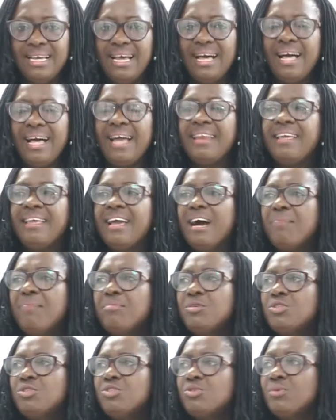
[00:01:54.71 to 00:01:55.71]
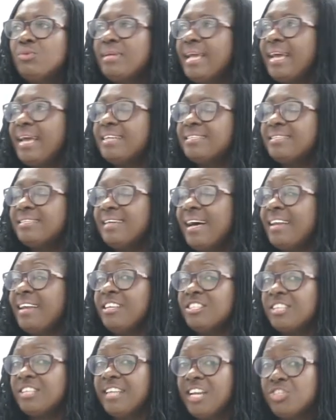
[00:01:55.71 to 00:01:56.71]
and he happens to get an
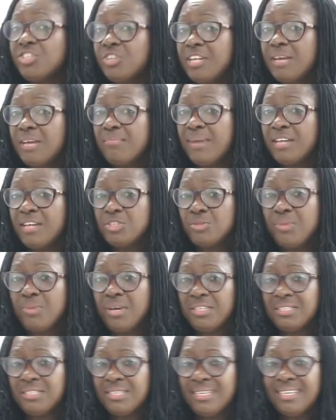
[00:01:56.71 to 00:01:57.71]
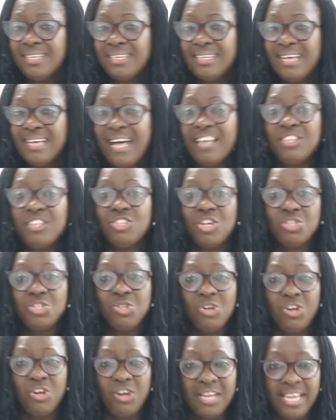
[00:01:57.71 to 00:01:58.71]
international passport and is
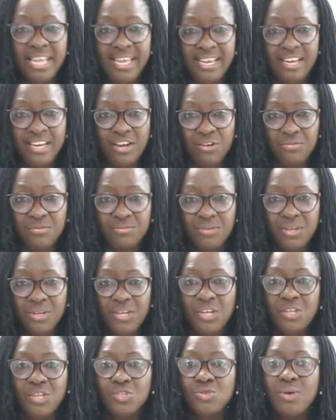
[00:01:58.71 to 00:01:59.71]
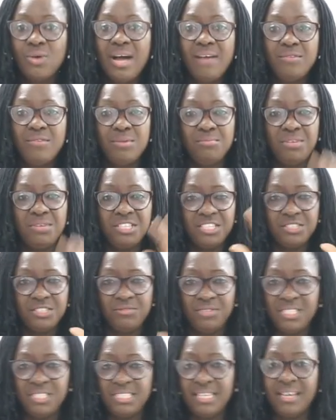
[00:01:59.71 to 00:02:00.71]
also lucky enough to have a British
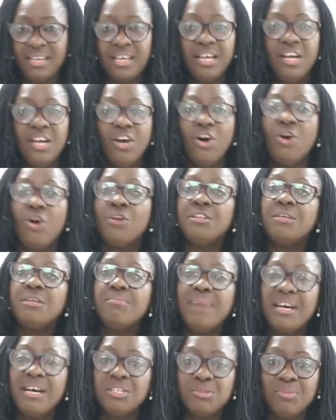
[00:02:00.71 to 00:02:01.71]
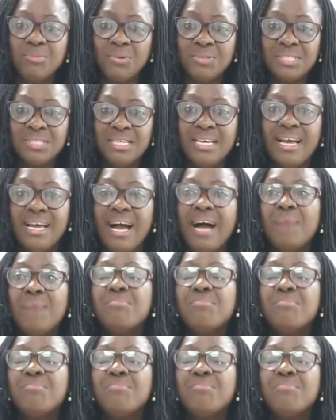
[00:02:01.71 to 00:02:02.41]
visa on the passport and